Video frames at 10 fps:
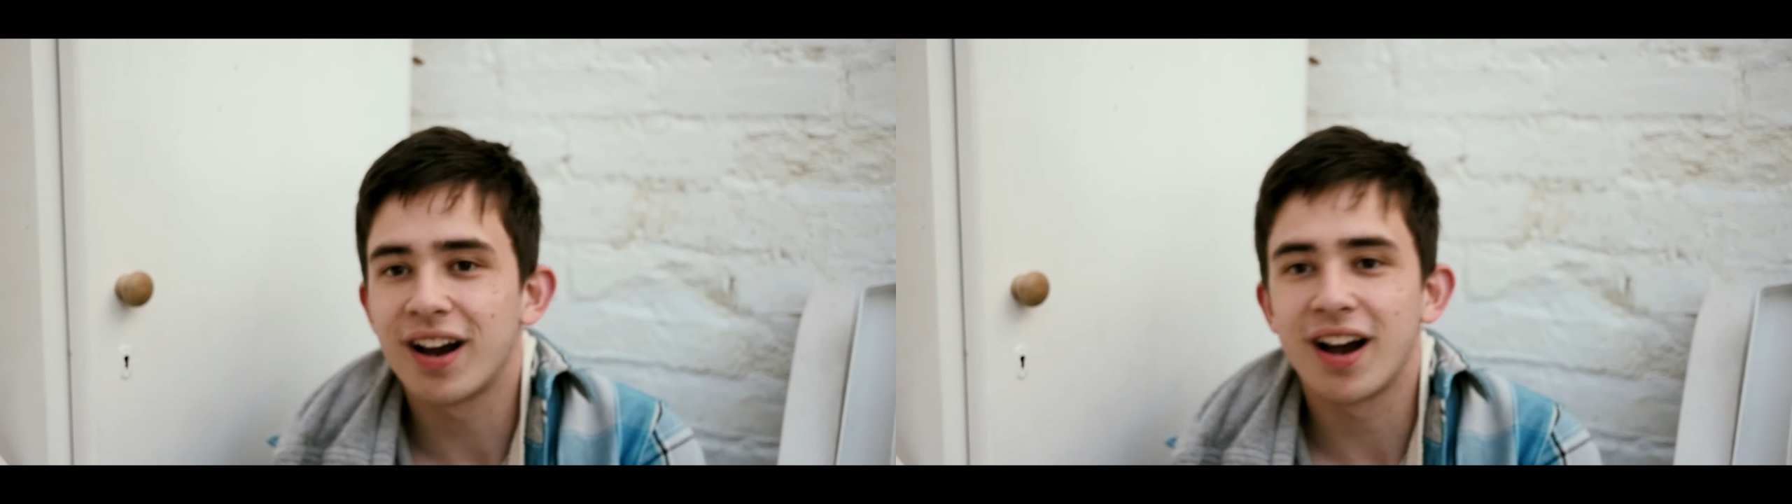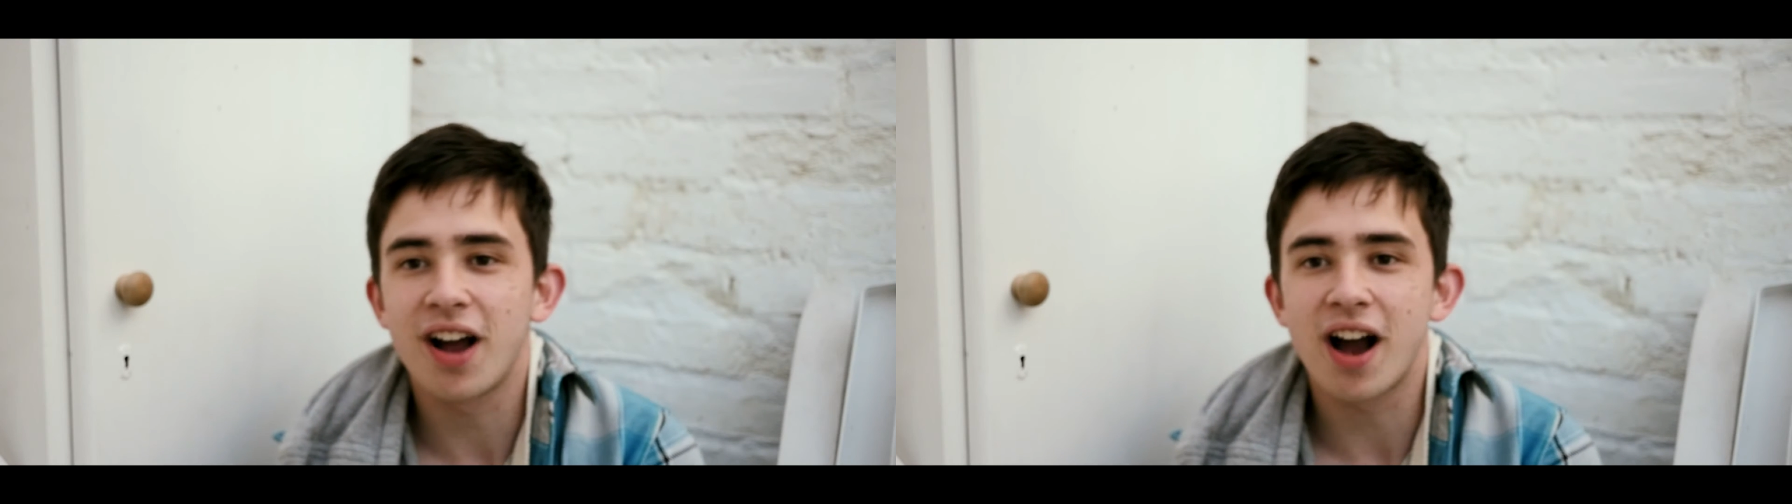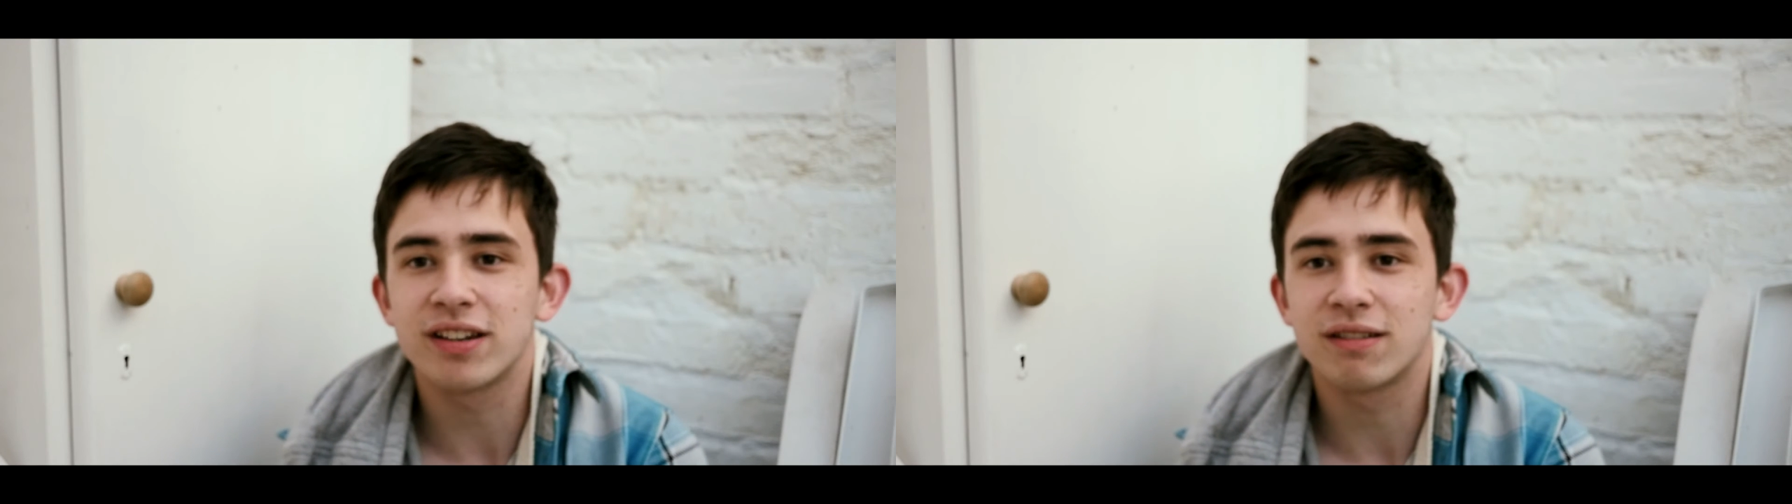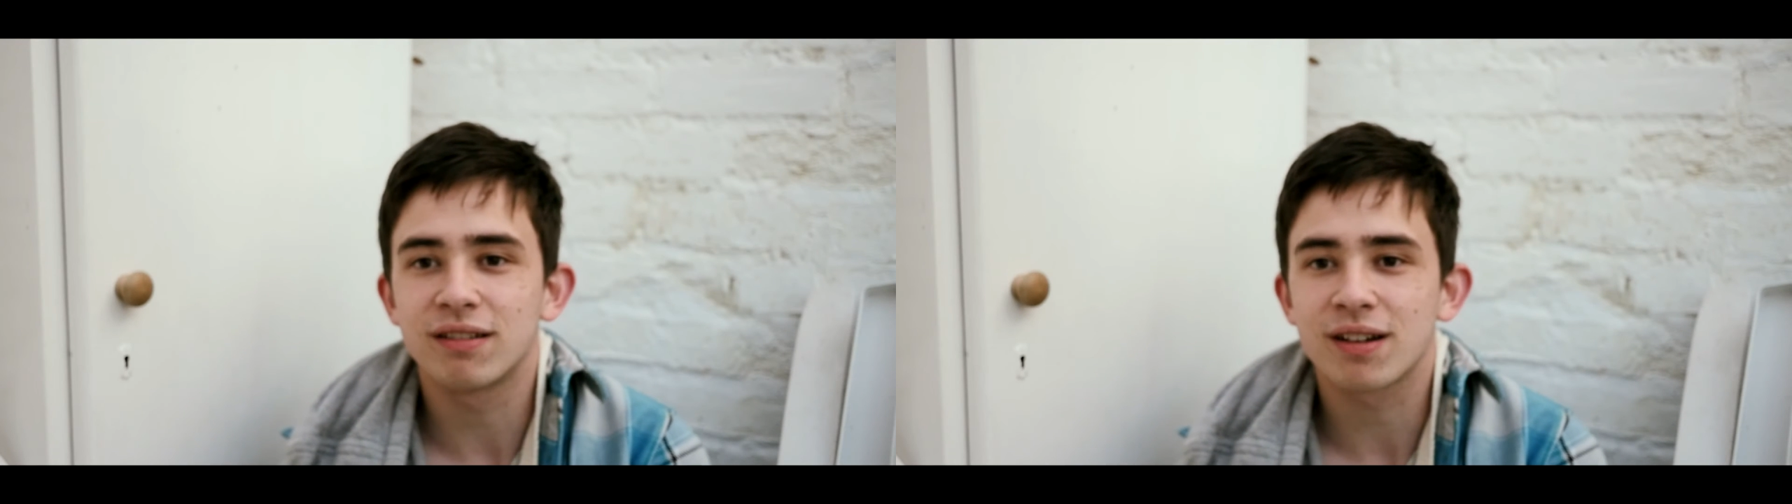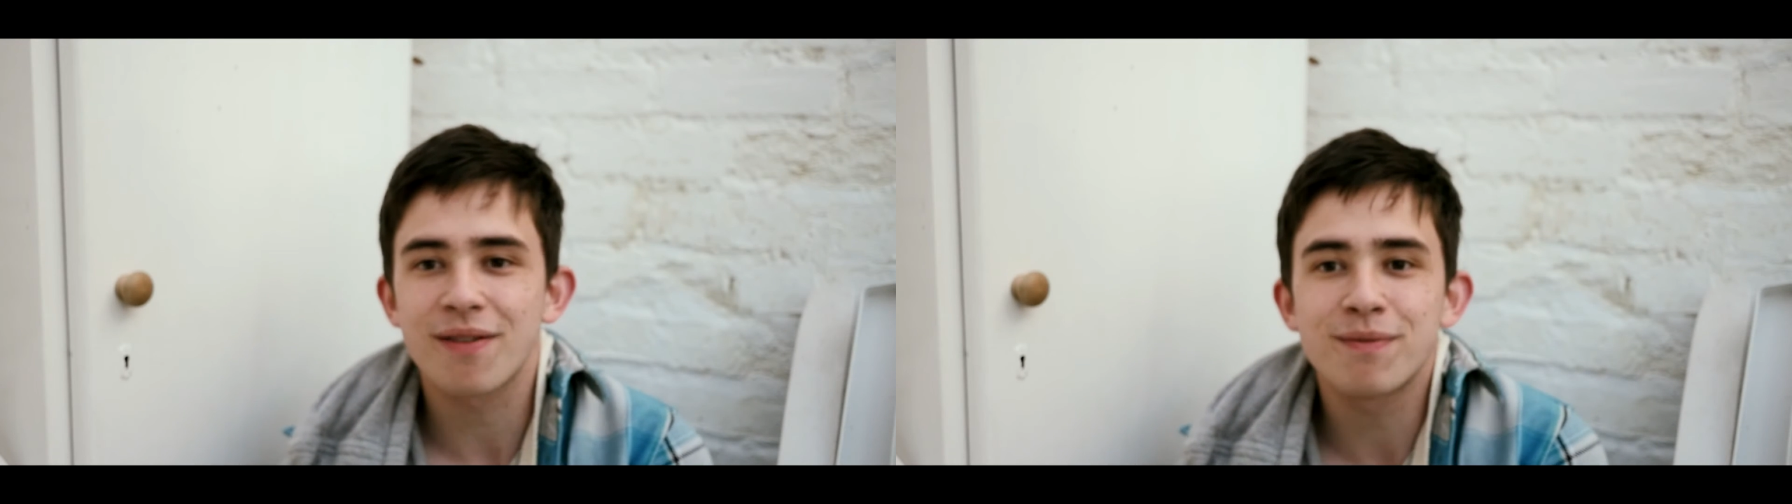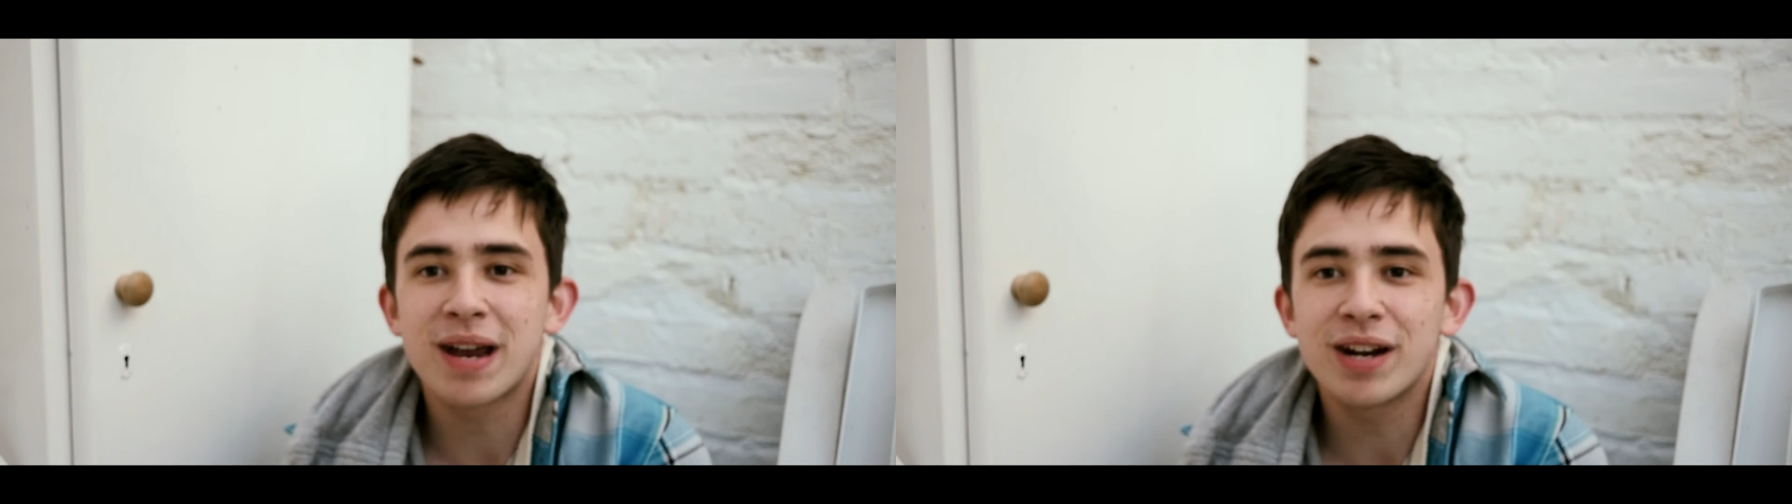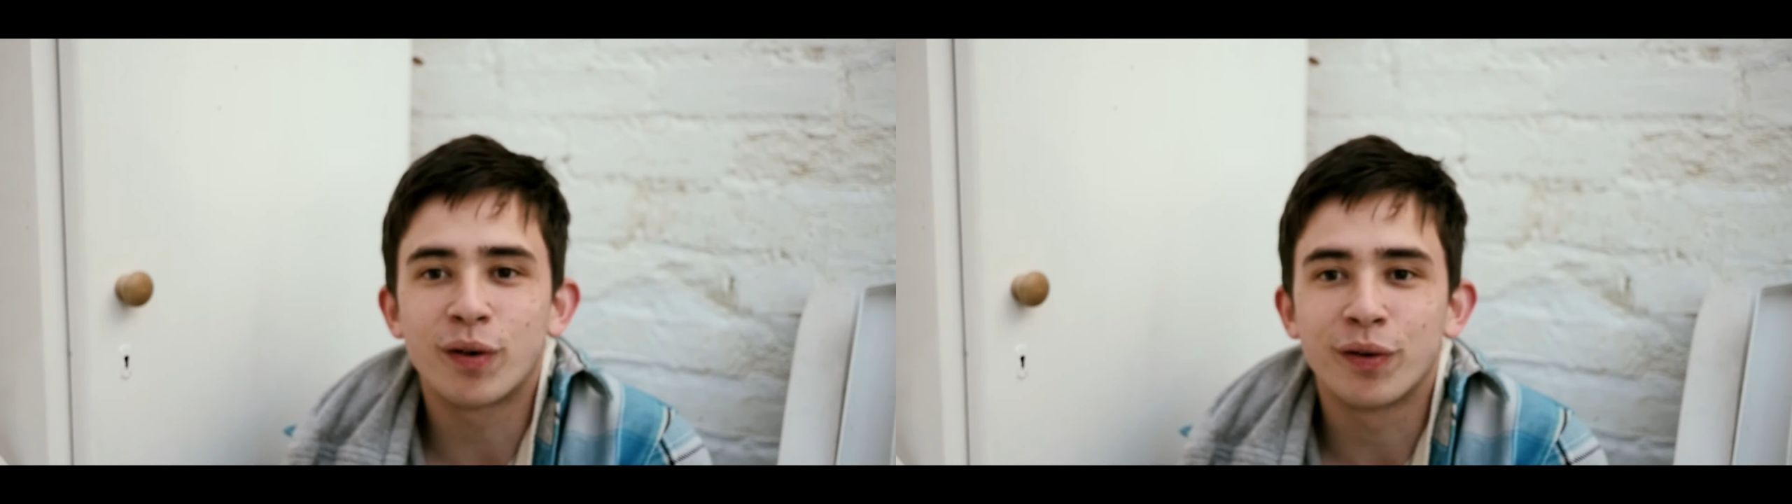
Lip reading: I haven't made a